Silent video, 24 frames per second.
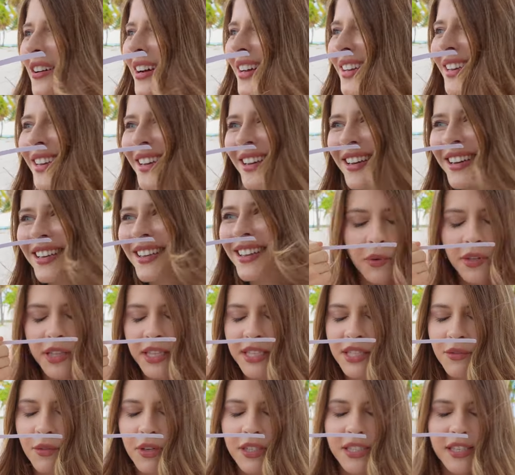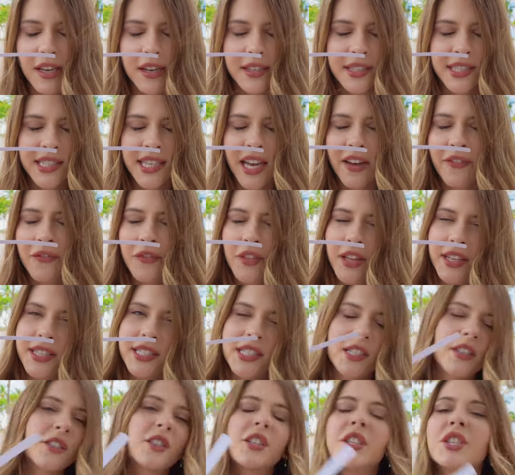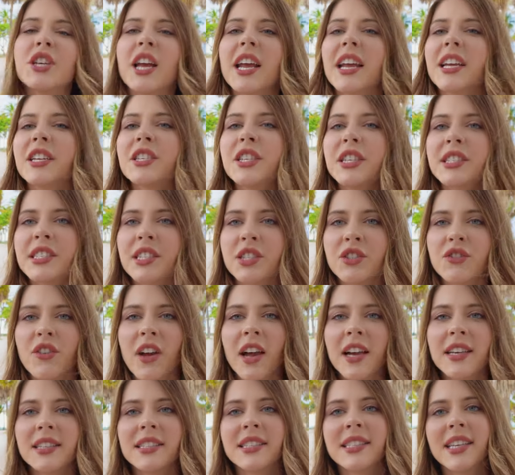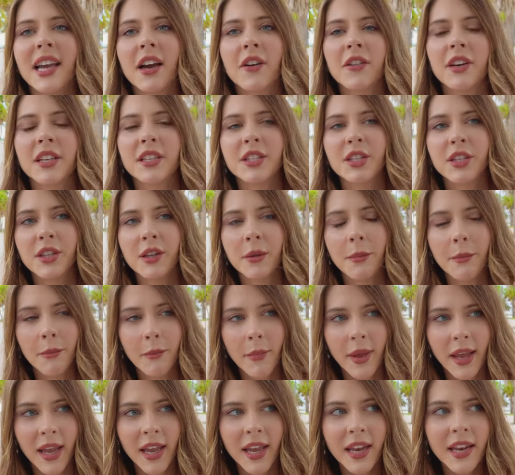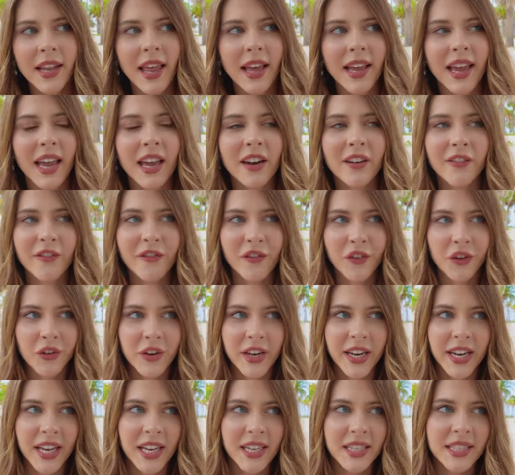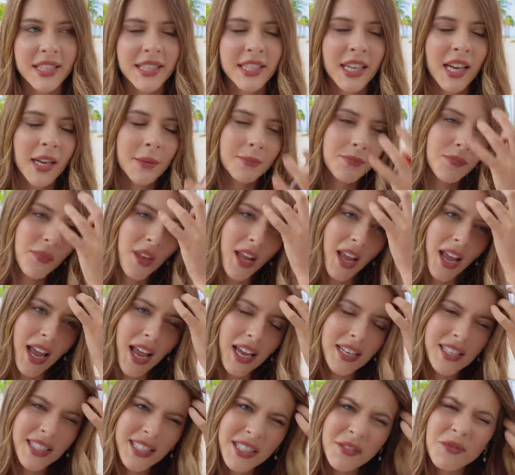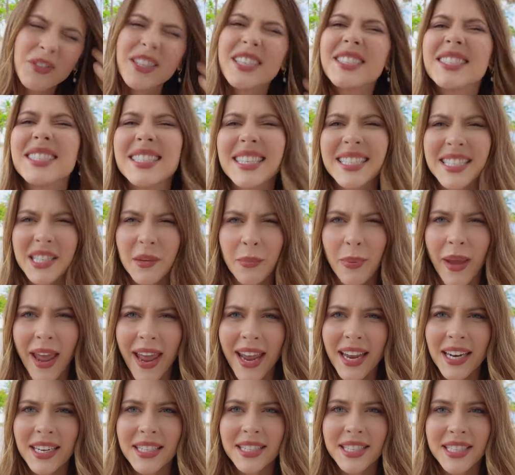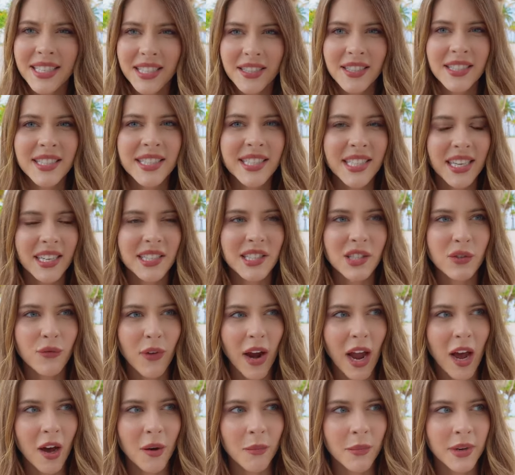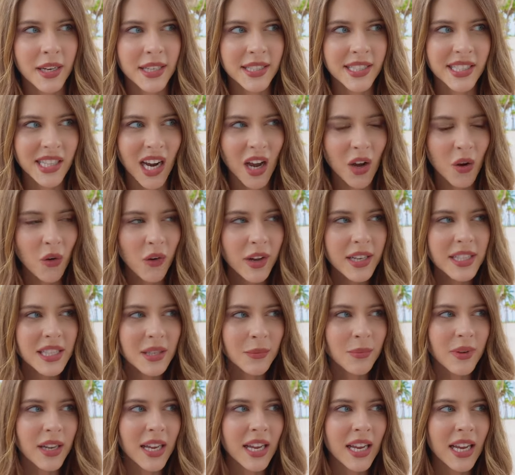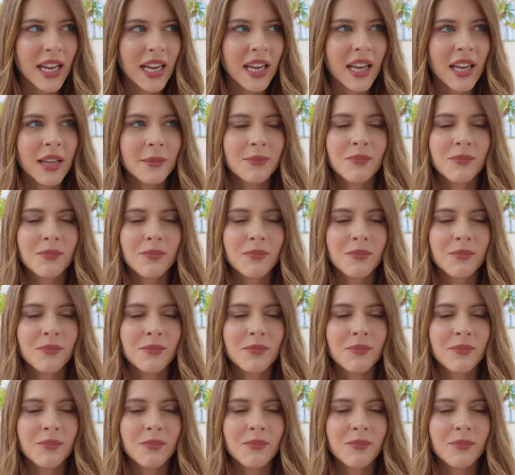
idea. But this one does definitely start to change as it dries down into the mid, that kind of fruitiness. It doesn't really dissipate. It still sticks around, but it's not going to be